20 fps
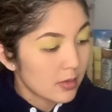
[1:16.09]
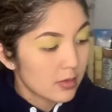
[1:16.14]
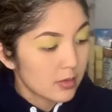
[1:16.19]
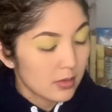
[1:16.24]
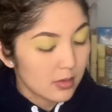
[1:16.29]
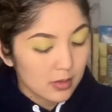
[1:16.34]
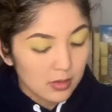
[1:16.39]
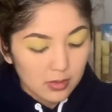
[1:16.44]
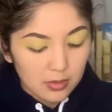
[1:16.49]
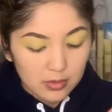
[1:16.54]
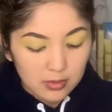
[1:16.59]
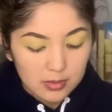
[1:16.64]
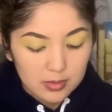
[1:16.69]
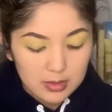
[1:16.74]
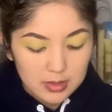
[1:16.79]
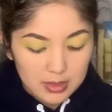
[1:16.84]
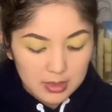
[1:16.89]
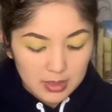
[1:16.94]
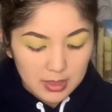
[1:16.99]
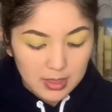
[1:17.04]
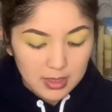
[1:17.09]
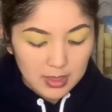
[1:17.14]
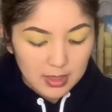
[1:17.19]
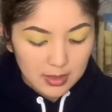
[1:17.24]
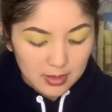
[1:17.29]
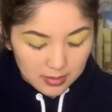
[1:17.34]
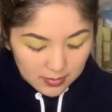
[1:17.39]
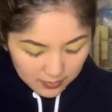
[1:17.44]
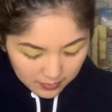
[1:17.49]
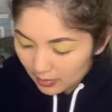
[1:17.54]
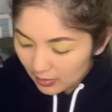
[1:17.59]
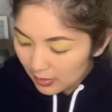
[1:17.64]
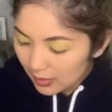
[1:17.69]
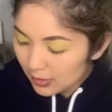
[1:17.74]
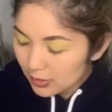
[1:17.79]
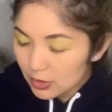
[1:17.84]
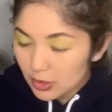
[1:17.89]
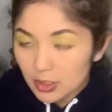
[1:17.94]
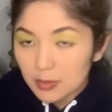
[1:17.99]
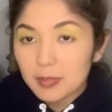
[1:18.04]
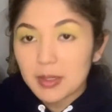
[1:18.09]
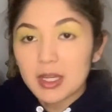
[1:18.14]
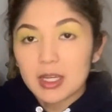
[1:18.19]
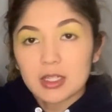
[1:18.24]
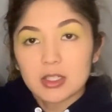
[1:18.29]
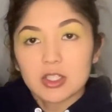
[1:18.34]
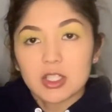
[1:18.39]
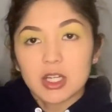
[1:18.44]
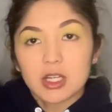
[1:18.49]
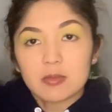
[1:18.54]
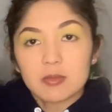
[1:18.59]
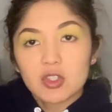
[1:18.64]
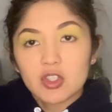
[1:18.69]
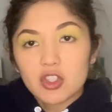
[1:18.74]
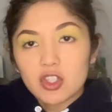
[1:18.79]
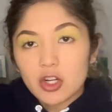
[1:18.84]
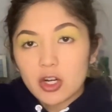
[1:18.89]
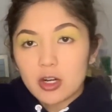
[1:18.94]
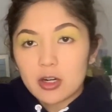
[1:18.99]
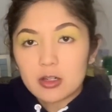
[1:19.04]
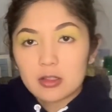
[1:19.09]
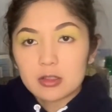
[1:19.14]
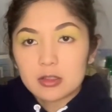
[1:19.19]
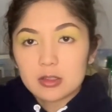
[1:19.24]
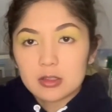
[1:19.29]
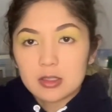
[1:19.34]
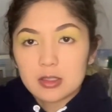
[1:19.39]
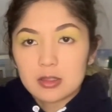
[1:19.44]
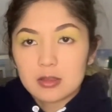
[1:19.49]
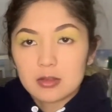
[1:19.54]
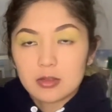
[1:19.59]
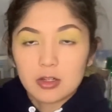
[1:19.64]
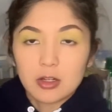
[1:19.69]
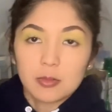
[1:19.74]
So instead, I took my XJamesCharles